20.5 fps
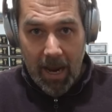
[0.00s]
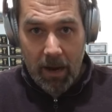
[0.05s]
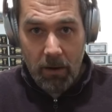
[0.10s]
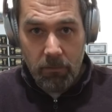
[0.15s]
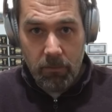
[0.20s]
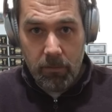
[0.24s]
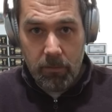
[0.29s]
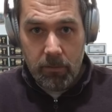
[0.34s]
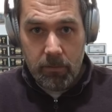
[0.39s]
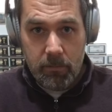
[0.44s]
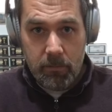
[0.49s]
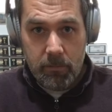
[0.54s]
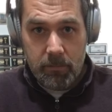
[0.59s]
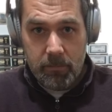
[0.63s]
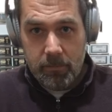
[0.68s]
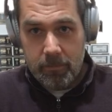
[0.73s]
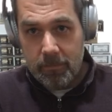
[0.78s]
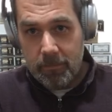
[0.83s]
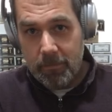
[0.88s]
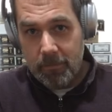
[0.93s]
Down,
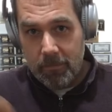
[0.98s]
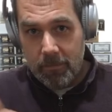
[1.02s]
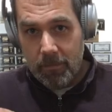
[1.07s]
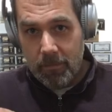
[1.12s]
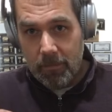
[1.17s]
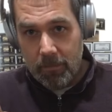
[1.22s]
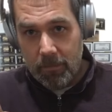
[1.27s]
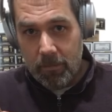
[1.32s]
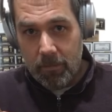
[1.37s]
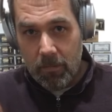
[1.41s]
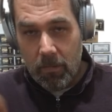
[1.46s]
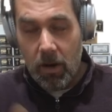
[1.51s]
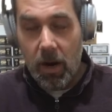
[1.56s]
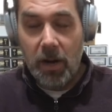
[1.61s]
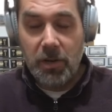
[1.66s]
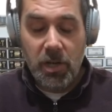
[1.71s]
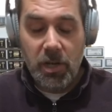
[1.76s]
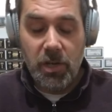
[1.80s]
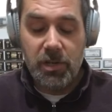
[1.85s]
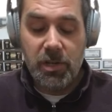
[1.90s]

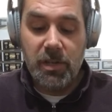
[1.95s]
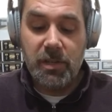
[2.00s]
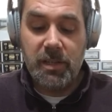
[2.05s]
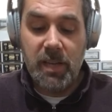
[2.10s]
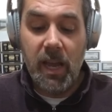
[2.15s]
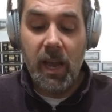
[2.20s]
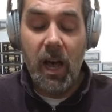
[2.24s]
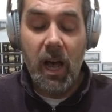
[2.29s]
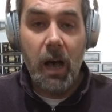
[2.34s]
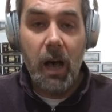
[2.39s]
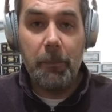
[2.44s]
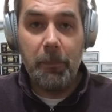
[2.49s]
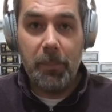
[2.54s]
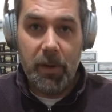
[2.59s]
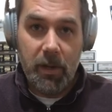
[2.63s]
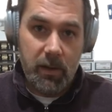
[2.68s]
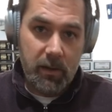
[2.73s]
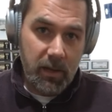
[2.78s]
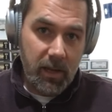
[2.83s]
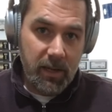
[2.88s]
or actually I should say
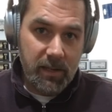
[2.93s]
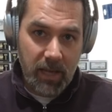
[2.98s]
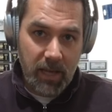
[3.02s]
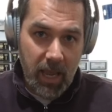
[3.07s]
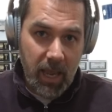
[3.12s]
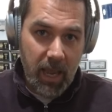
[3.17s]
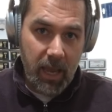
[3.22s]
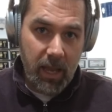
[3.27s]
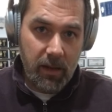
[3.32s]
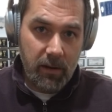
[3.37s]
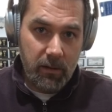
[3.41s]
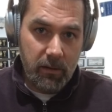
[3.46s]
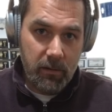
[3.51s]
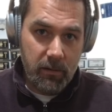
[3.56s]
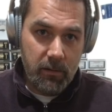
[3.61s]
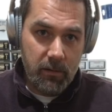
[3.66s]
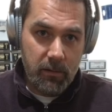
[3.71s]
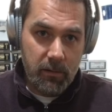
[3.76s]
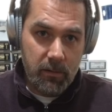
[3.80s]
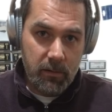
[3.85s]
up is
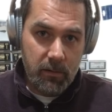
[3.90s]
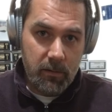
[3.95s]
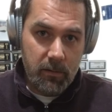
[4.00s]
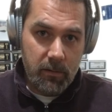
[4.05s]
in,